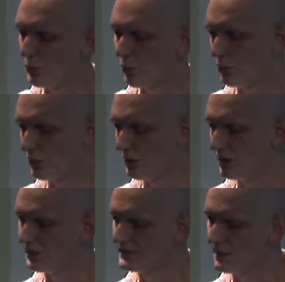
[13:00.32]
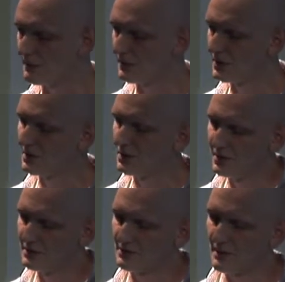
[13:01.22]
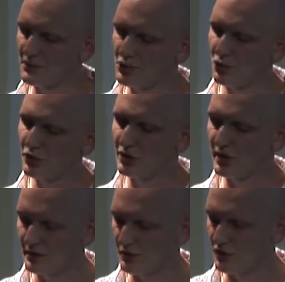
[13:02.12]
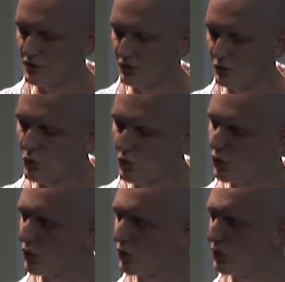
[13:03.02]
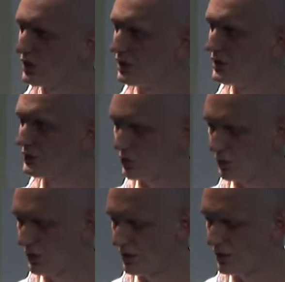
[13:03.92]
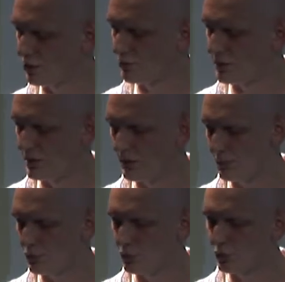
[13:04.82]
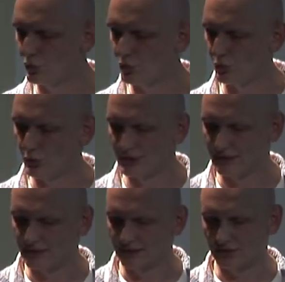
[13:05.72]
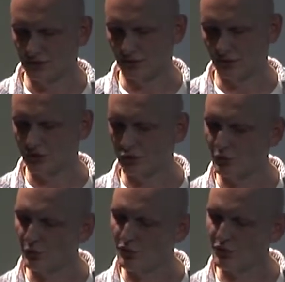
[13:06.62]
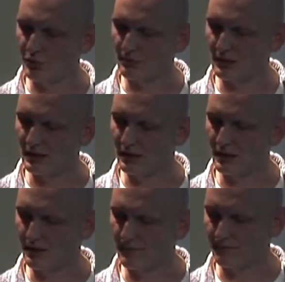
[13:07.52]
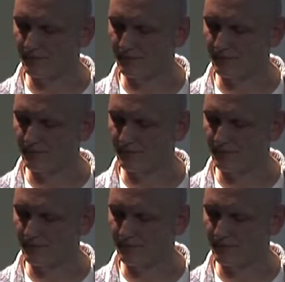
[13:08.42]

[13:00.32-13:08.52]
or, or needs some, some solid address call so he could be able to, to, to introduce some uh,